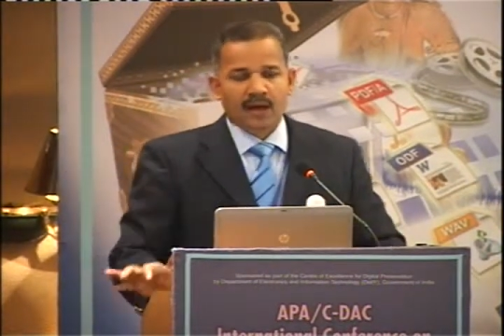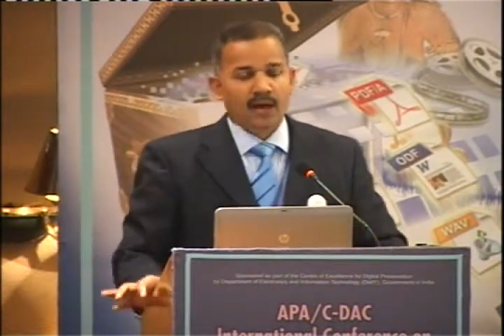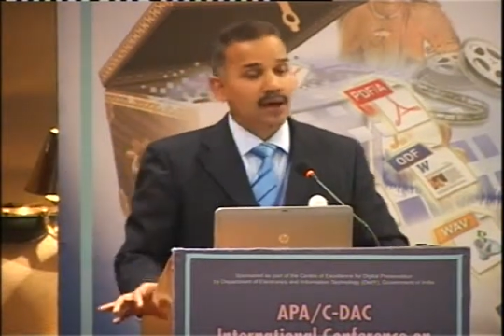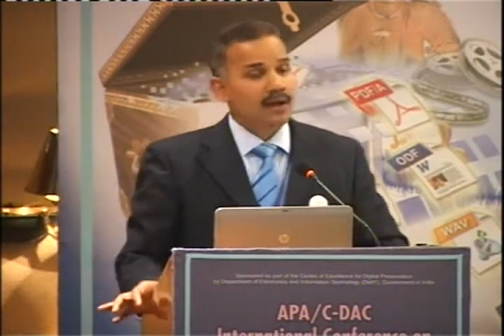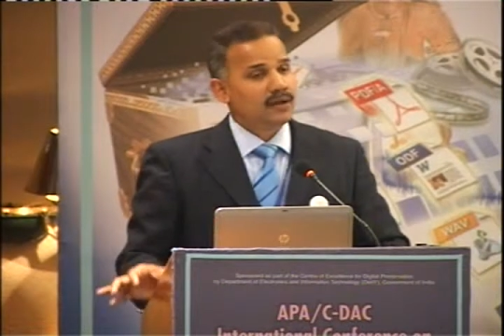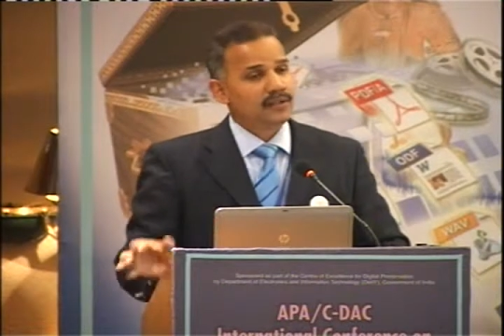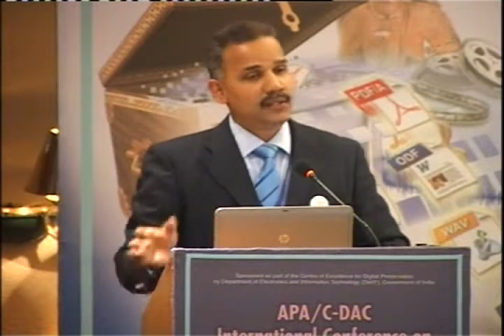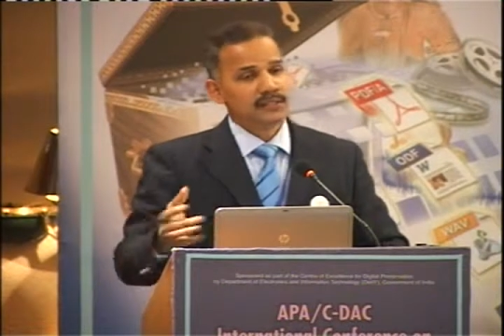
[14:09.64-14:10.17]

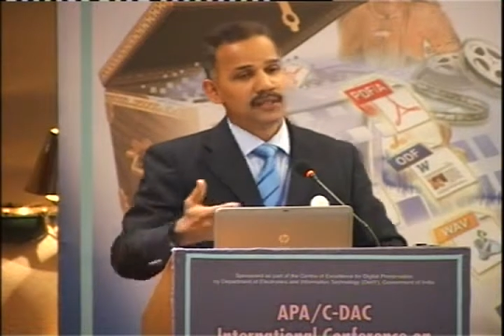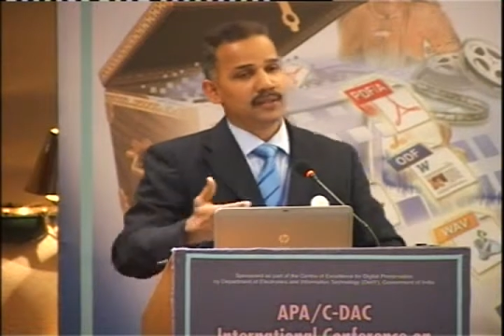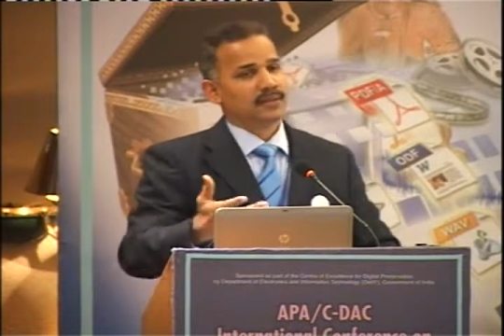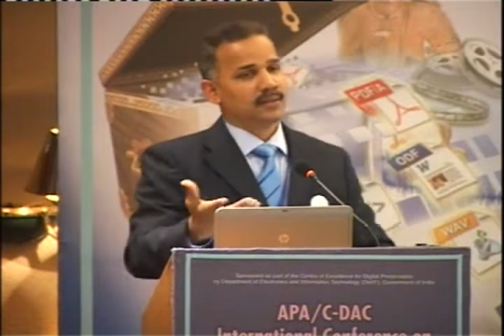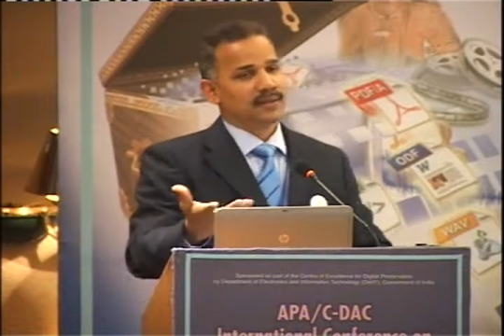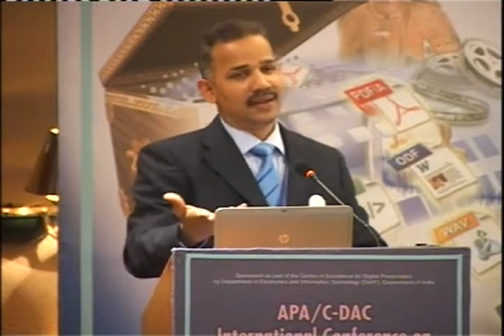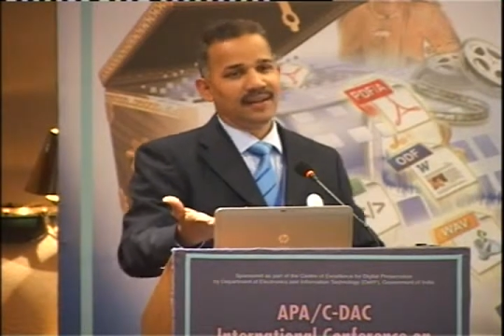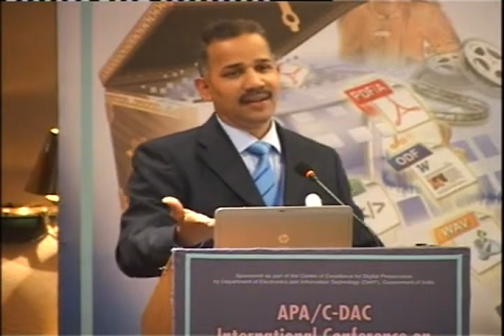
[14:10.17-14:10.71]
And these are
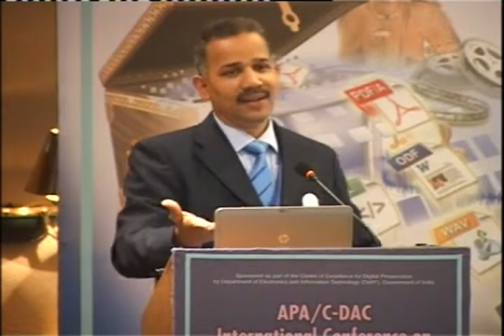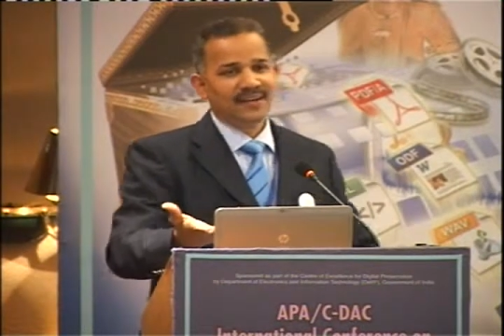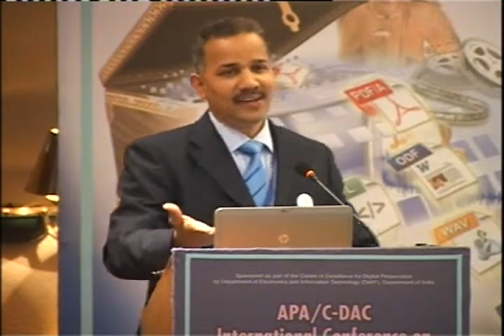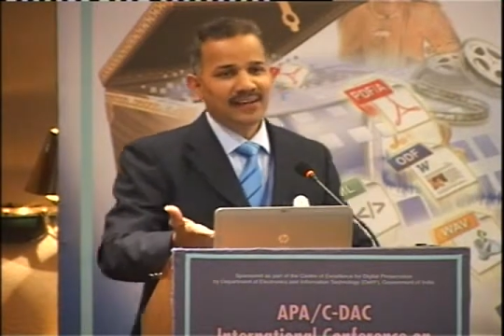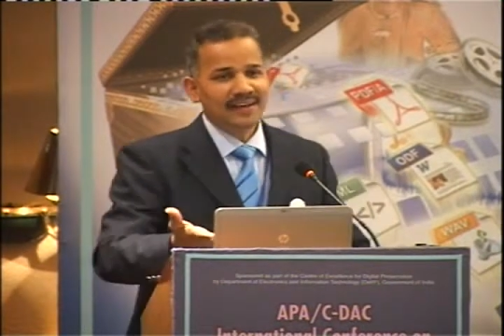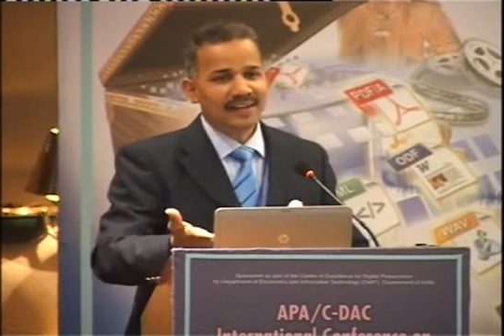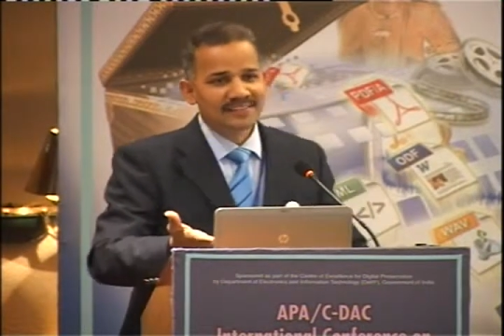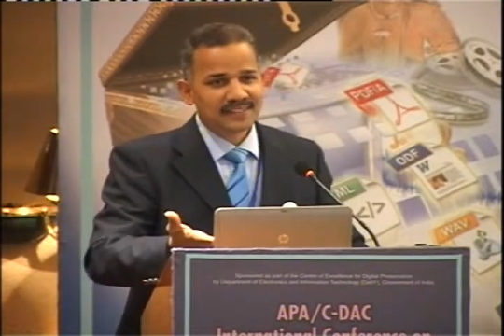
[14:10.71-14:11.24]
the
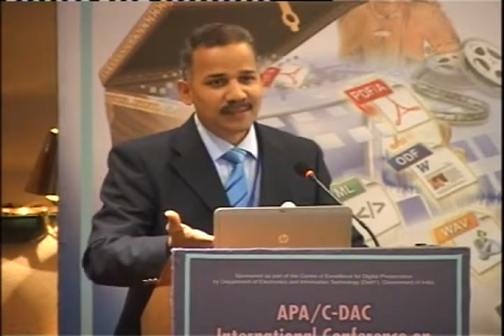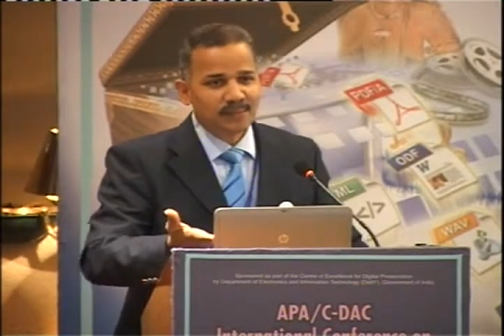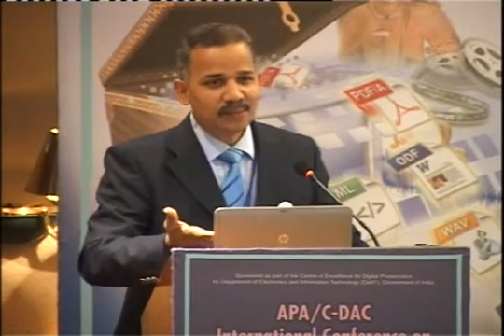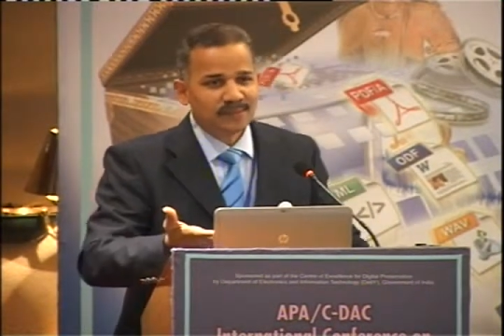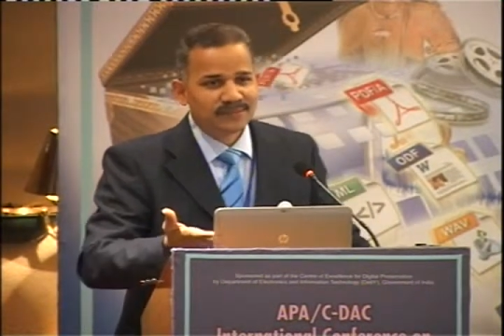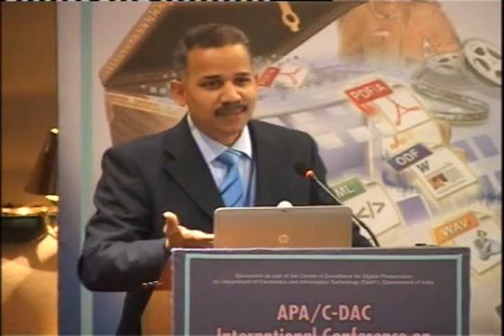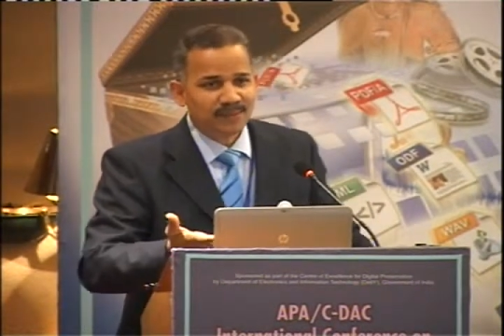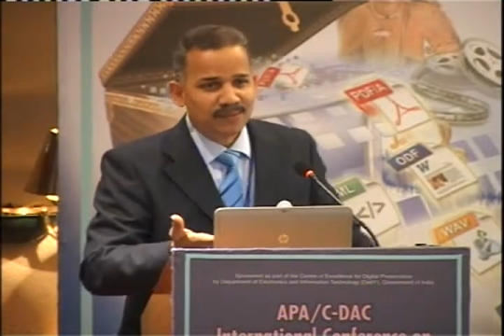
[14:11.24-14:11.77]
real
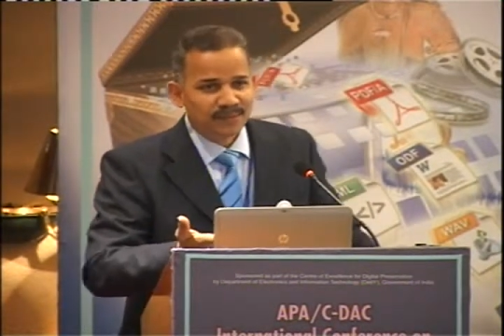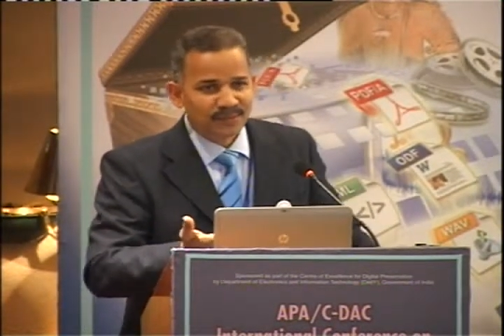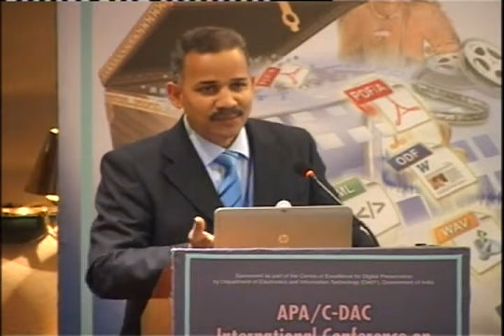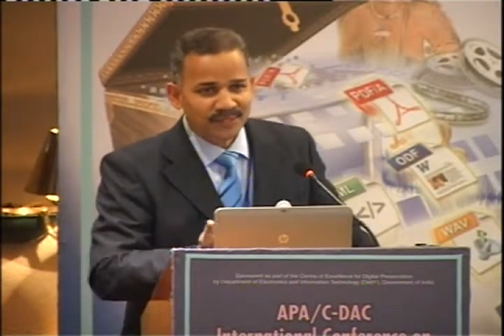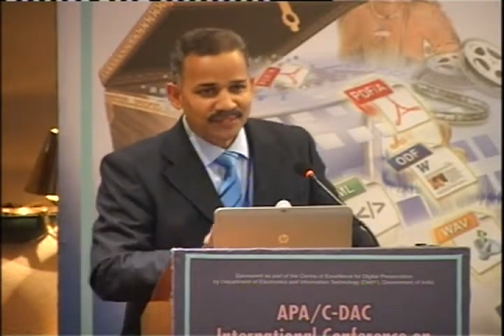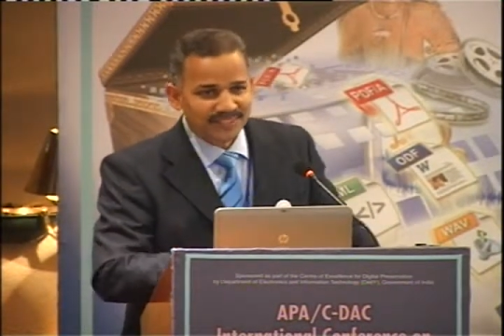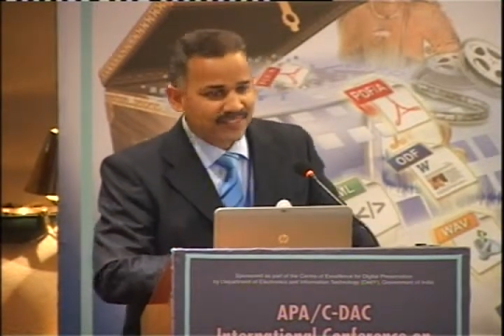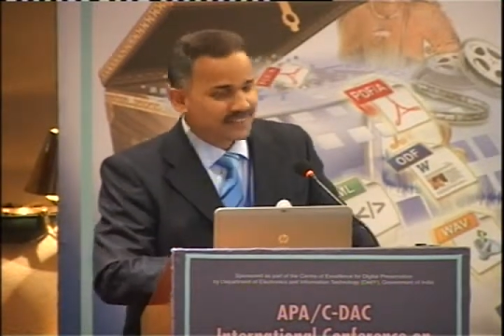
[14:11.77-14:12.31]
examples of
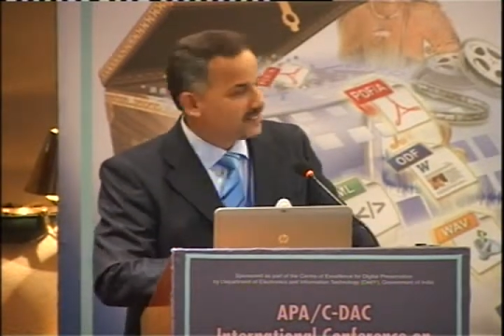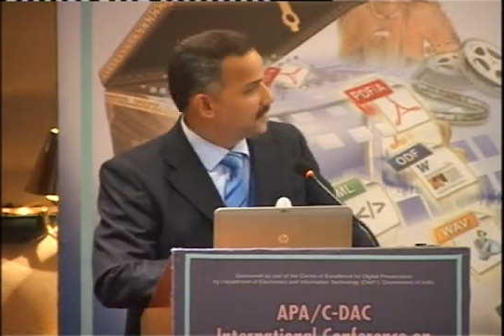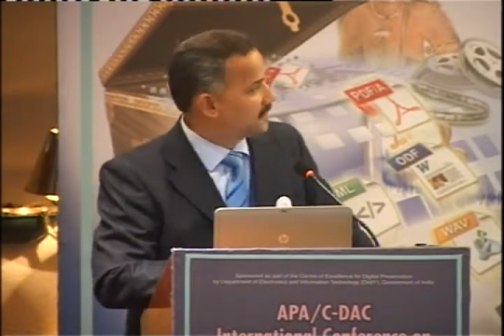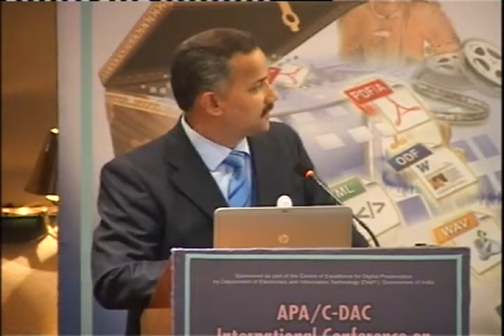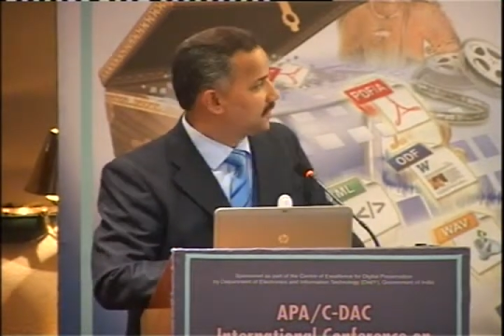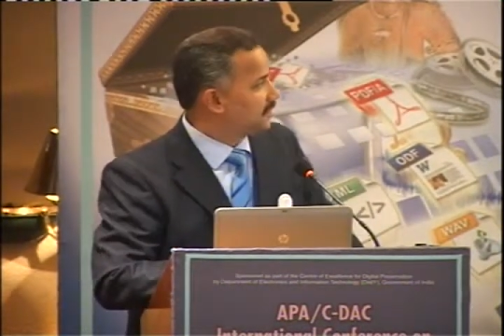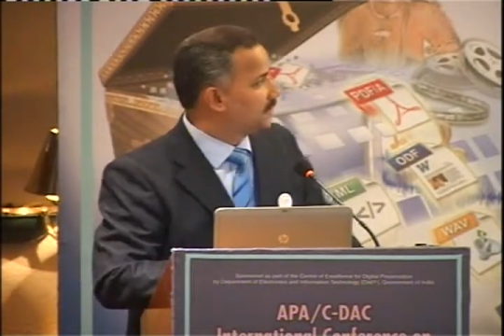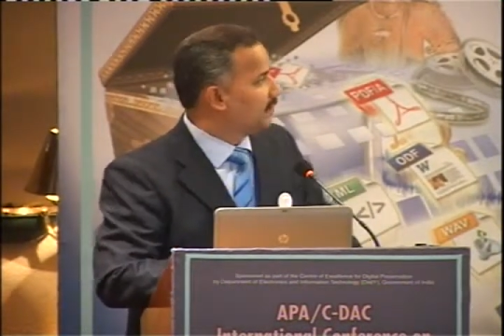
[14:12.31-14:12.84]

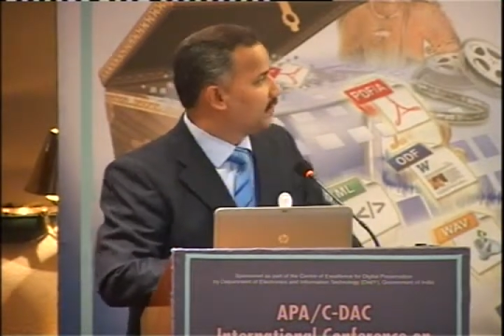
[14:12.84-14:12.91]
digitization.